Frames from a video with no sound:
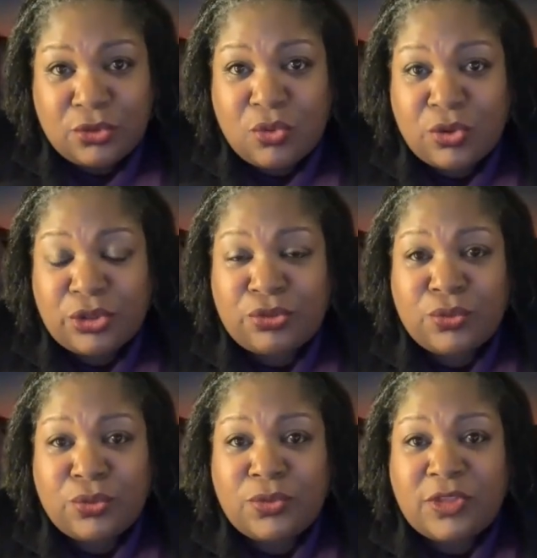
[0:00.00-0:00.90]
going
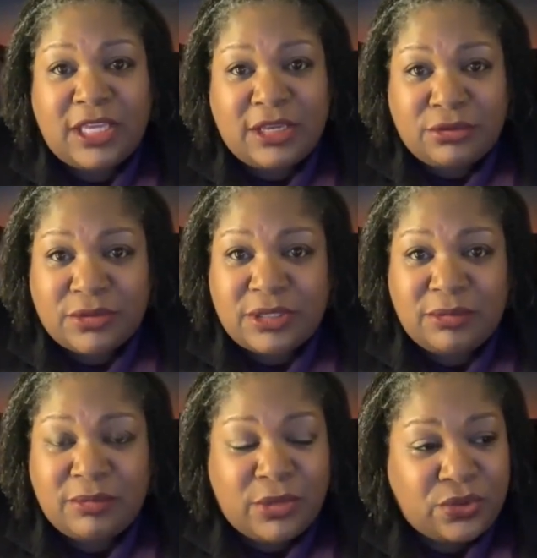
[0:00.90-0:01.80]
through the guilt,
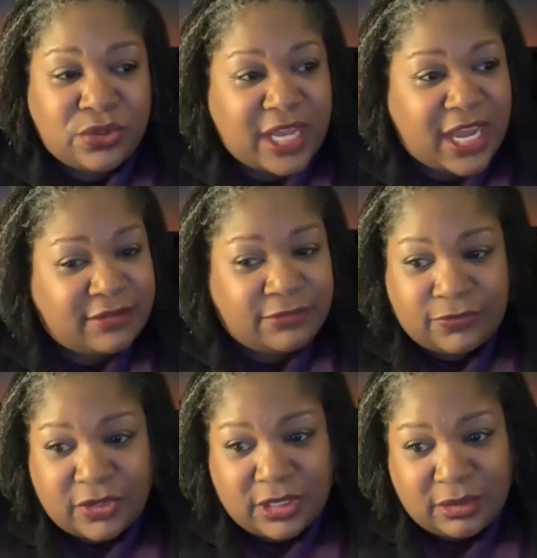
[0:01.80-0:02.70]
mothers have
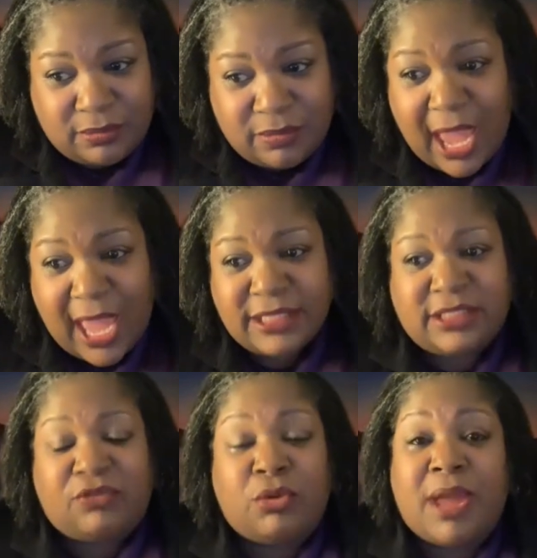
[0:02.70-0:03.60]
a
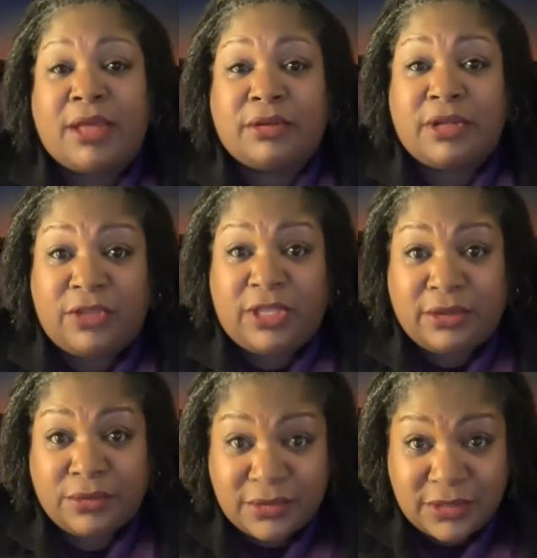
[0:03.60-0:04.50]
massive amount of
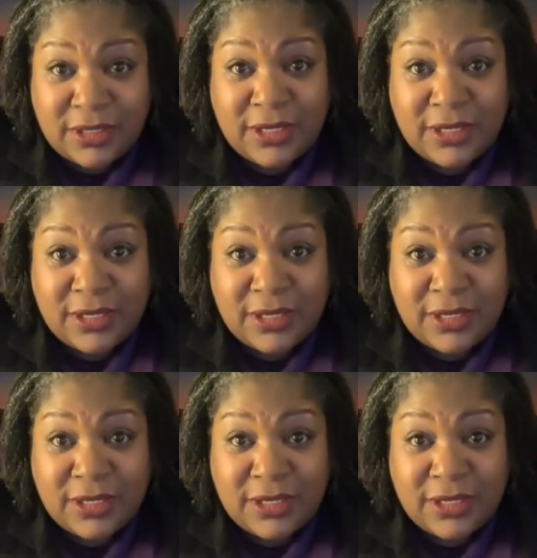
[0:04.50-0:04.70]
guilt